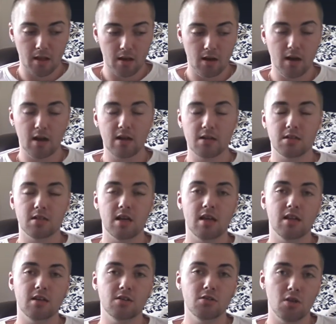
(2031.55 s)
Like I said,
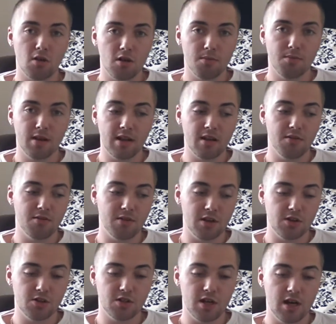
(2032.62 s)
it's not completely
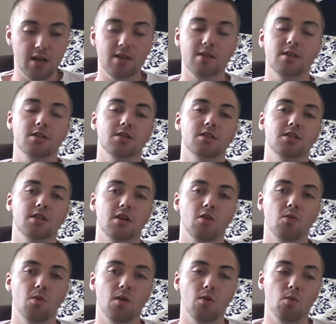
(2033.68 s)
finished yet. It's
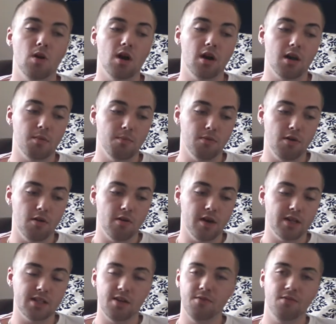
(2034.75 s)
still a work in
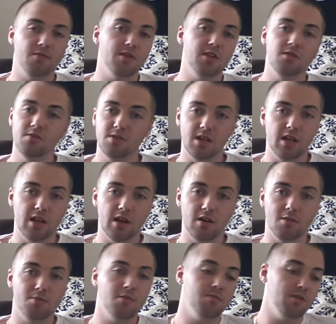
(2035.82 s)
progress. Everything you've seen now,
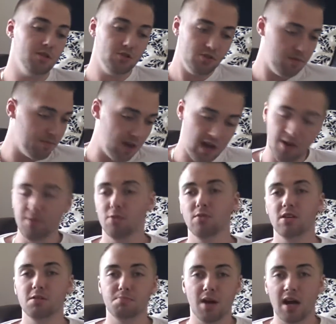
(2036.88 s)
I'll probably strip out of all
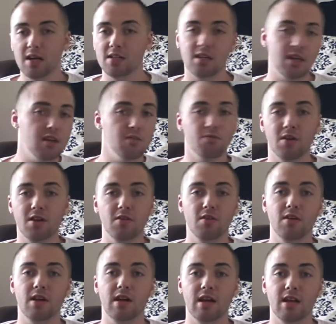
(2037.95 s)
these bags and end up
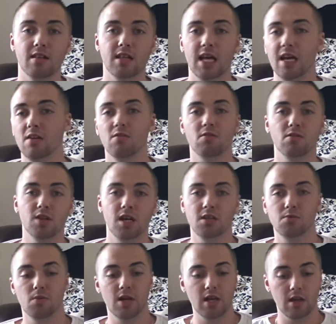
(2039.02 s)
redoing again later or
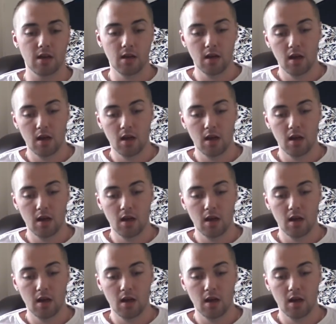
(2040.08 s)
next week.